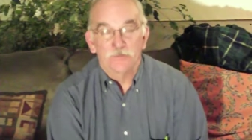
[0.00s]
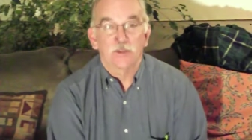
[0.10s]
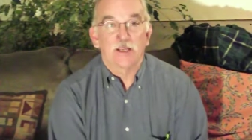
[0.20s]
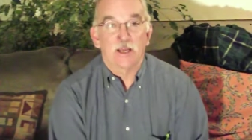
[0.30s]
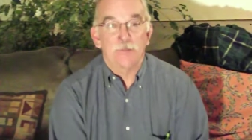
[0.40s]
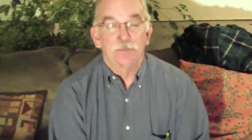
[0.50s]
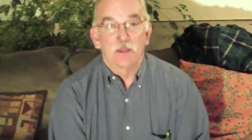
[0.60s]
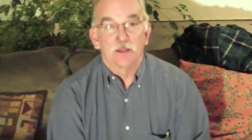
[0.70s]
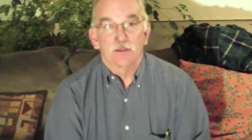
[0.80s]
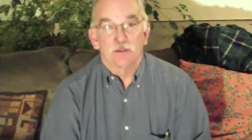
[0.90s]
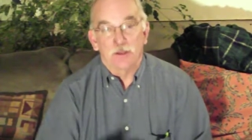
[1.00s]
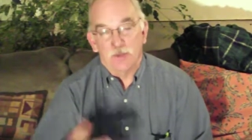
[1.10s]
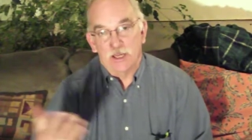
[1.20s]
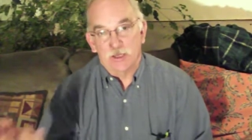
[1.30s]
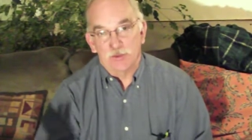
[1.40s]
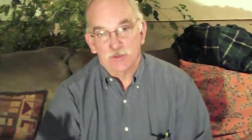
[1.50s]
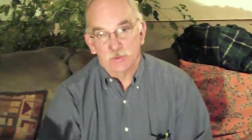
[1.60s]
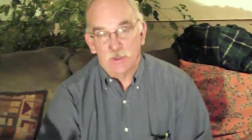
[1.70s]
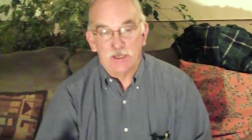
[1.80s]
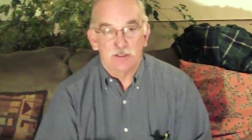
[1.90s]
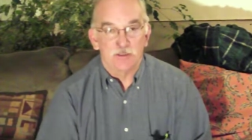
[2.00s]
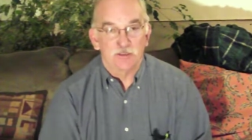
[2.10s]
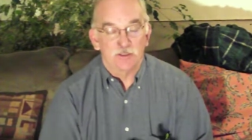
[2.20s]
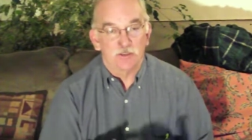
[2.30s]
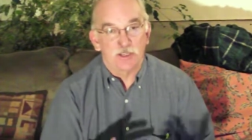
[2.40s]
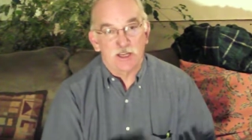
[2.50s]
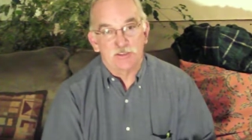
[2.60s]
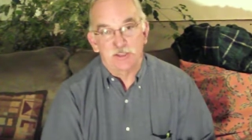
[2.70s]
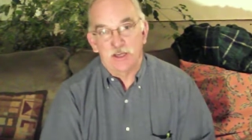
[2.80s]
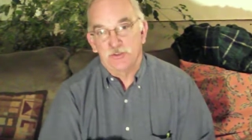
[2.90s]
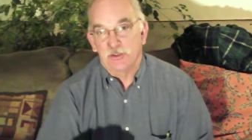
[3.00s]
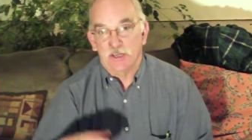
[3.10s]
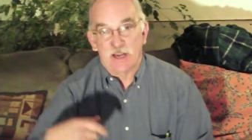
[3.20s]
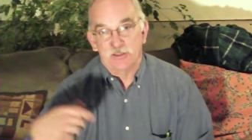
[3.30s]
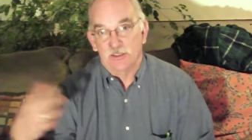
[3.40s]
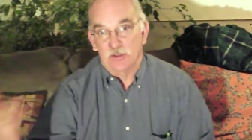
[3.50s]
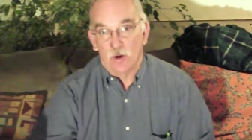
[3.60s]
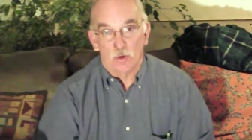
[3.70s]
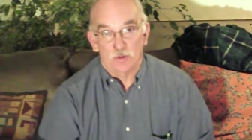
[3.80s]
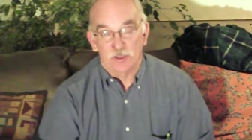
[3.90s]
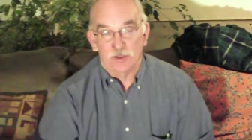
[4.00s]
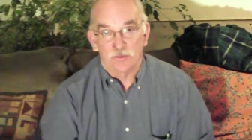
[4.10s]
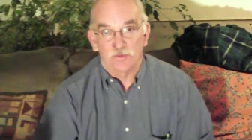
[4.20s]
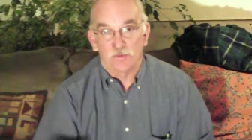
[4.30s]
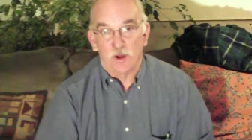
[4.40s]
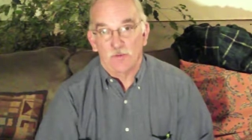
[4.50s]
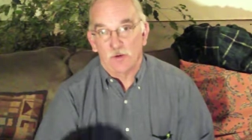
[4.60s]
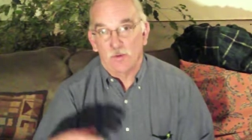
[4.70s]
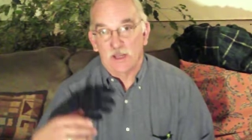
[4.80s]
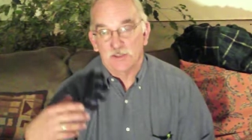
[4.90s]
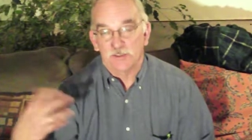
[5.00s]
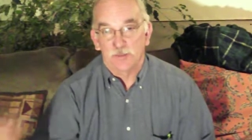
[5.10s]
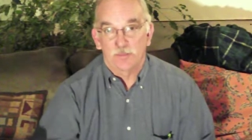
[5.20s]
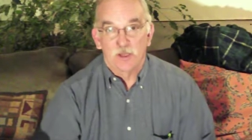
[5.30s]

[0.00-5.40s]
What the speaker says: okay, they make them in Sweden. In the United States, you can actually go, Volvo will actually